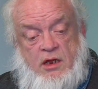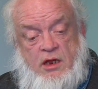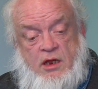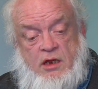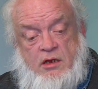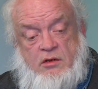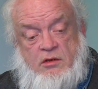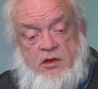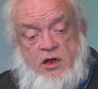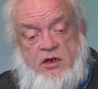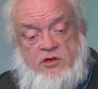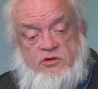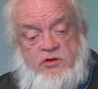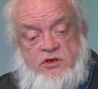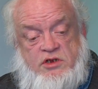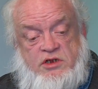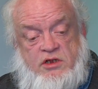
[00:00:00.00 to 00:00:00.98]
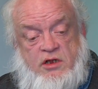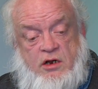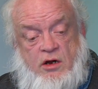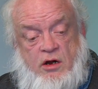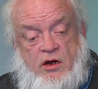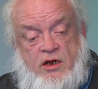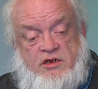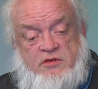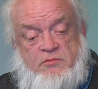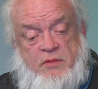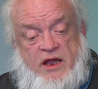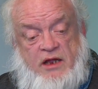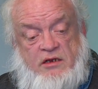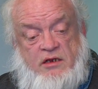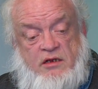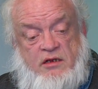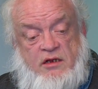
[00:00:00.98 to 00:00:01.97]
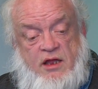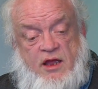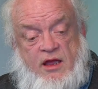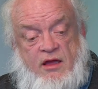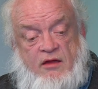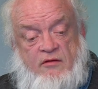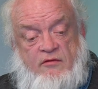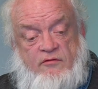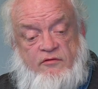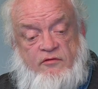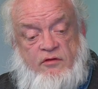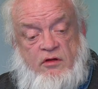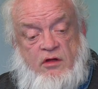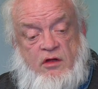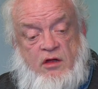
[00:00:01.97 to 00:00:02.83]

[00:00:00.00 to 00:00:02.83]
in countries that are expecting to have